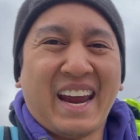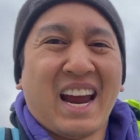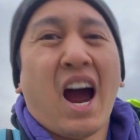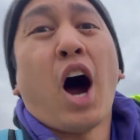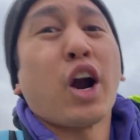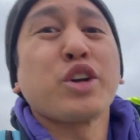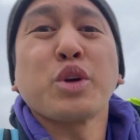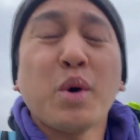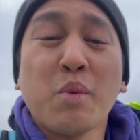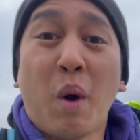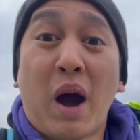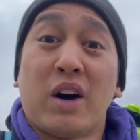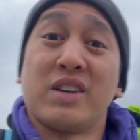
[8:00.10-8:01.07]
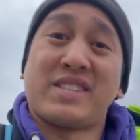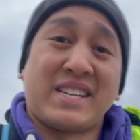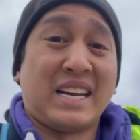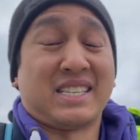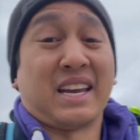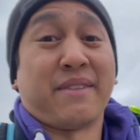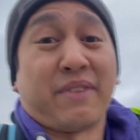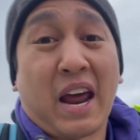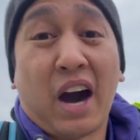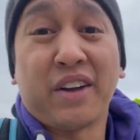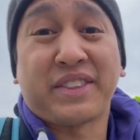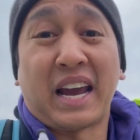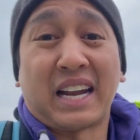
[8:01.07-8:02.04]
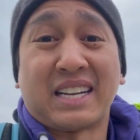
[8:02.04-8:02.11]
are doing well, staying safe and
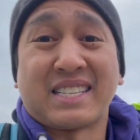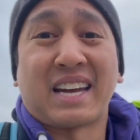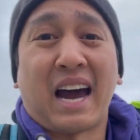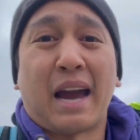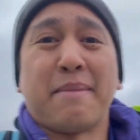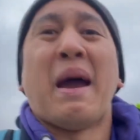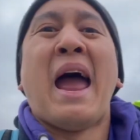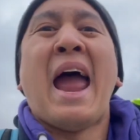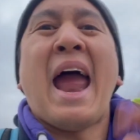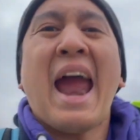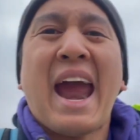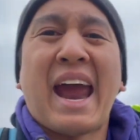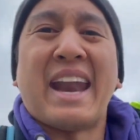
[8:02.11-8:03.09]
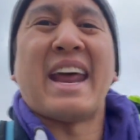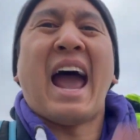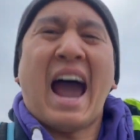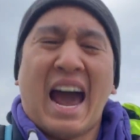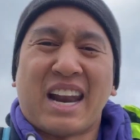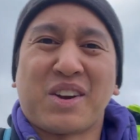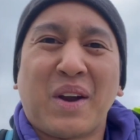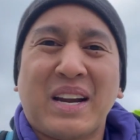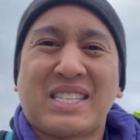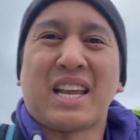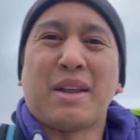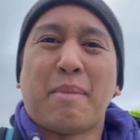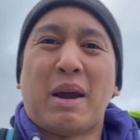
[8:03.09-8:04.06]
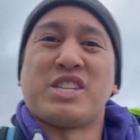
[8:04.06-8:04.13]
healthy at this time, and had a great
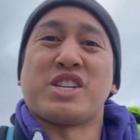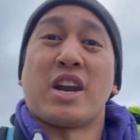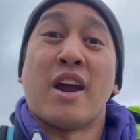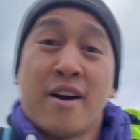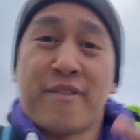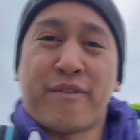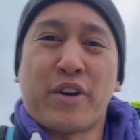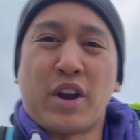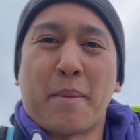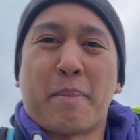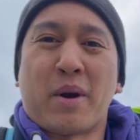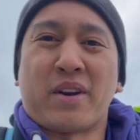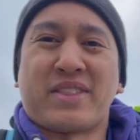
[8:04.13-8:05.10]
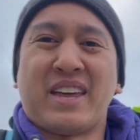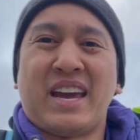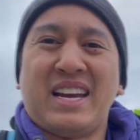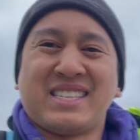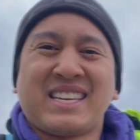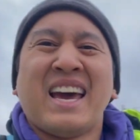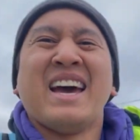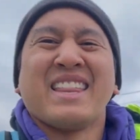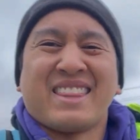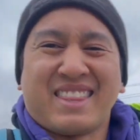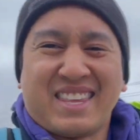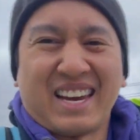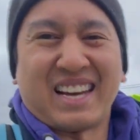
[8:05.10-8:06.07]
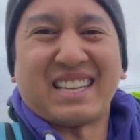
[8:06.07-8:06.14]
celebration for your birthdays
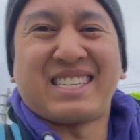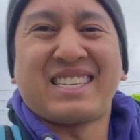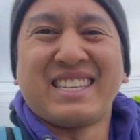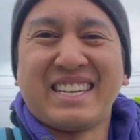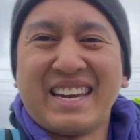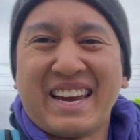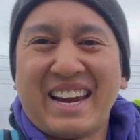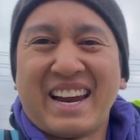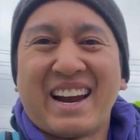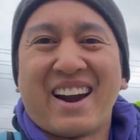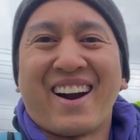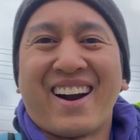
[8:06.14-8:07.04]
this year.